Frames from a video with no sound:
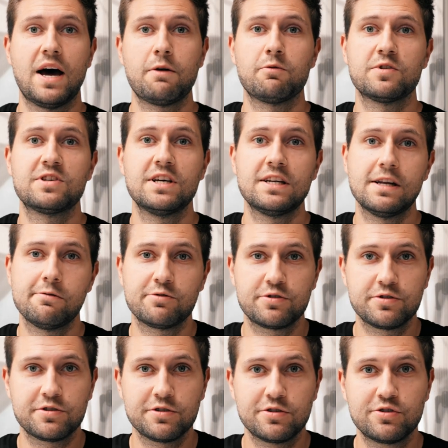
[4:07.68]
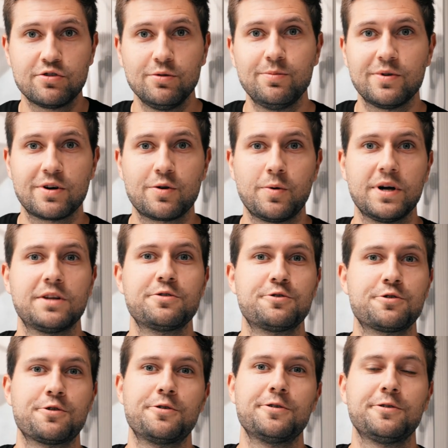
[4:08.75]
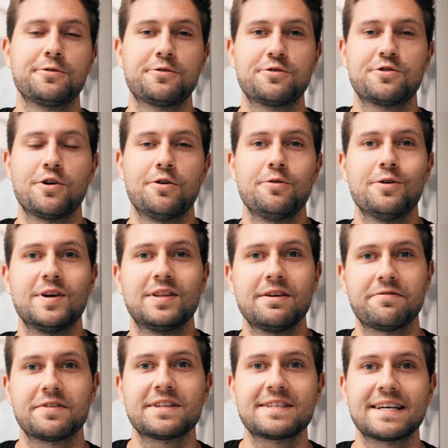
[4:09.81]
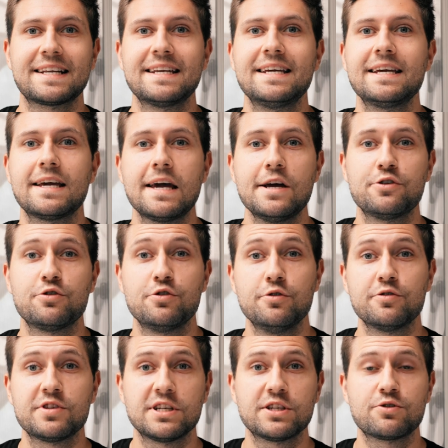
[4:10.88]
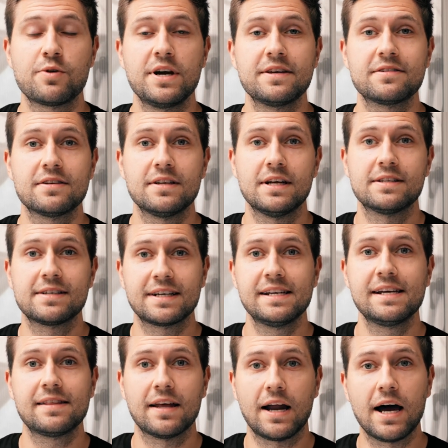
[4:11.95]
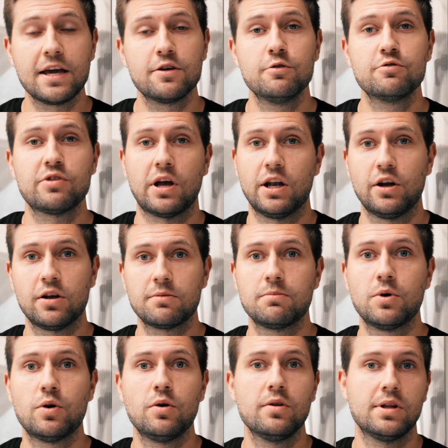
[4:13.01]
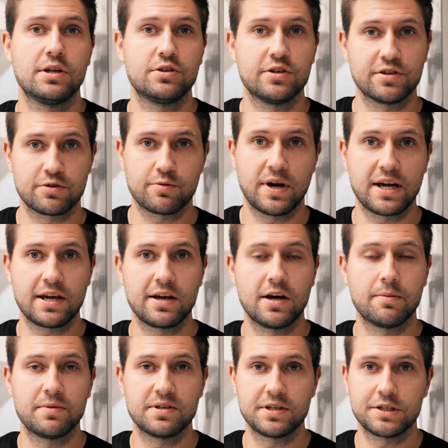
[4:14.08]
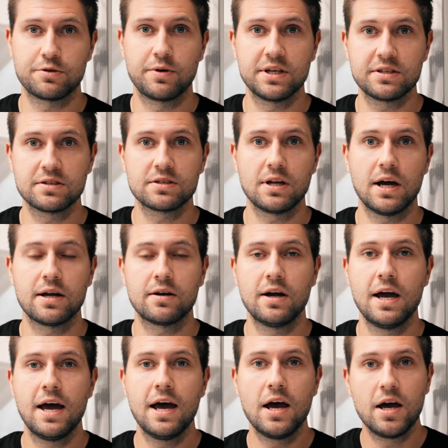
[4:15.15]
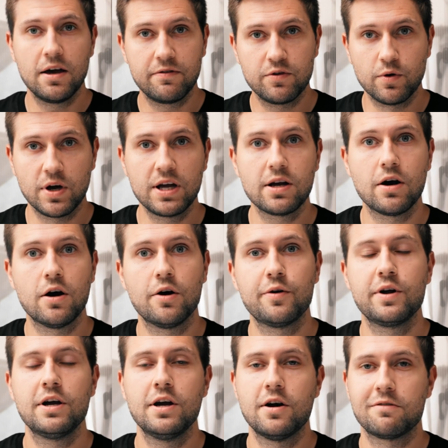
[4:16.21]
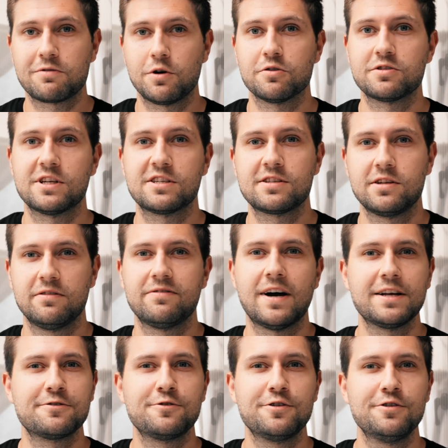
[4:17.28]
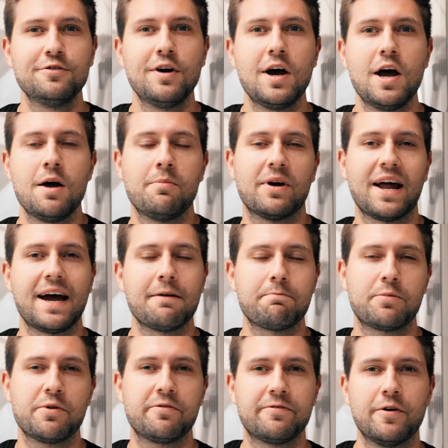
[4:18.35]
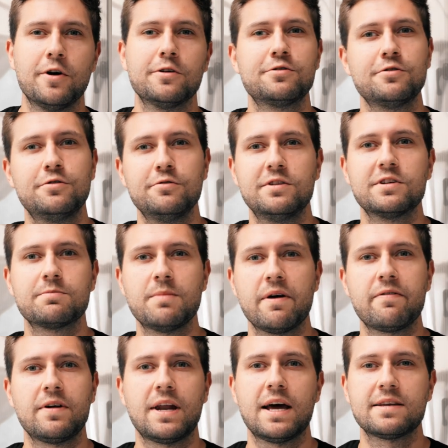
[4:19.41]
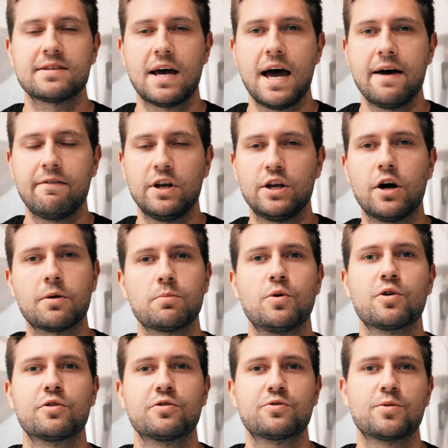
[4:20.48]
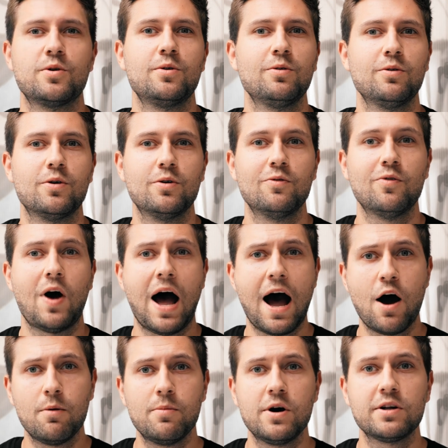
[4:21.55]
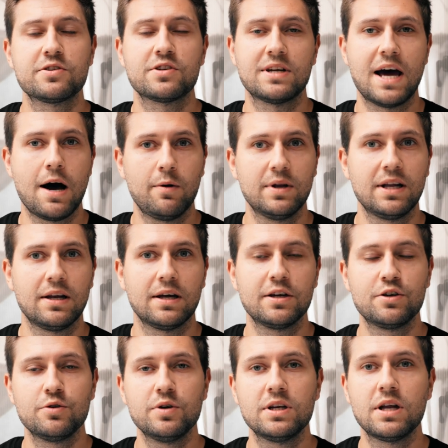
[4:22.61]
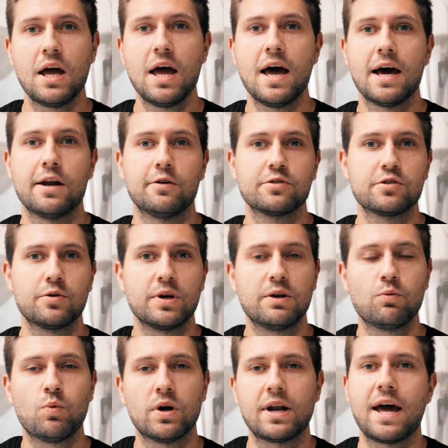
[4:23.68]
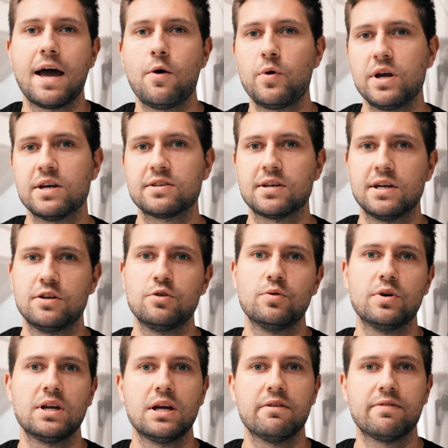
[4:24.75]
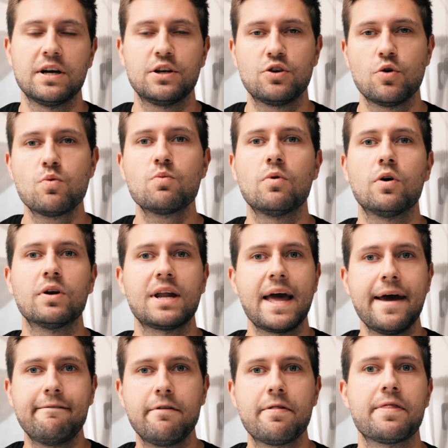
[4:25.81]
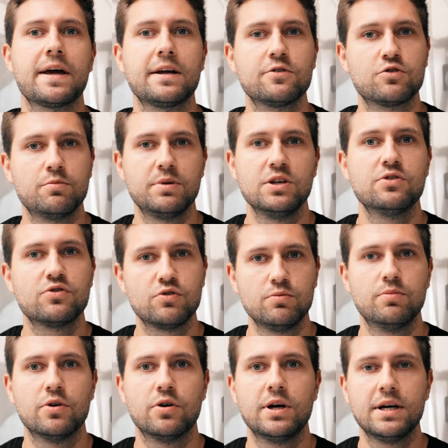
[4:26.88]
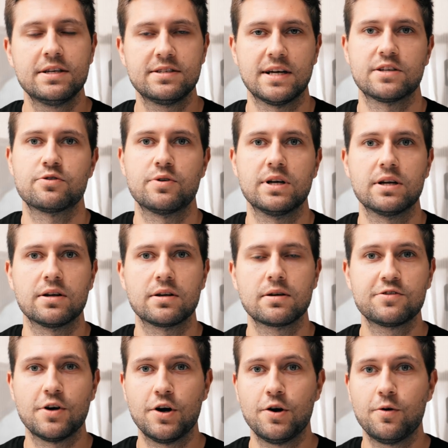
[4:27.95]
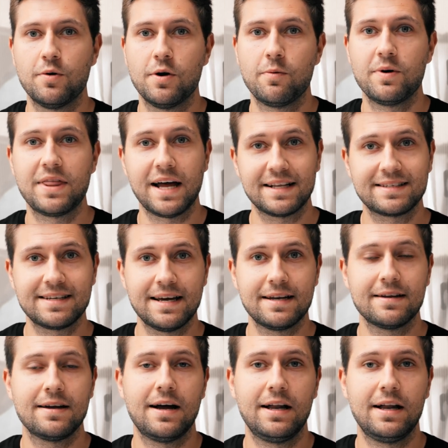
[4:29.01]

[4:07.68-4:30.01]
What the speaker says: that was it. It was just a super quick tutorial to show you a different technique to use saturation, a technique that I use a lot more than just cranking up the saturation slider. If you're in a hurry, of course, that's still fine to do, but I prefer to do this method as I have a lot more control over how much and how little I do it, and also in what areas I do it if I don't want everything to be super saturated. So with that said,